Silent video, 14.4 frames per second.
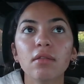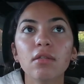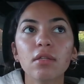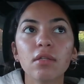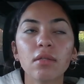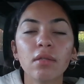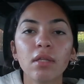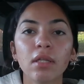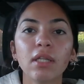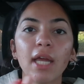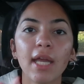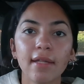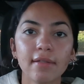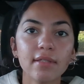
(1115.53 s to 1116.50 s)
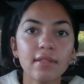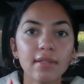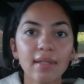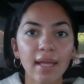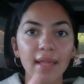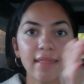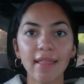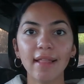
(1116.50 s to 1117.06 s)
the lanes
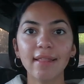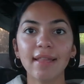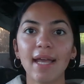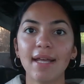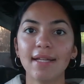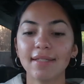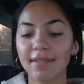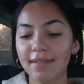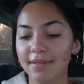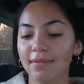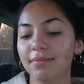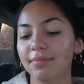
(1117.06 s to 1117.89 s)
the lanes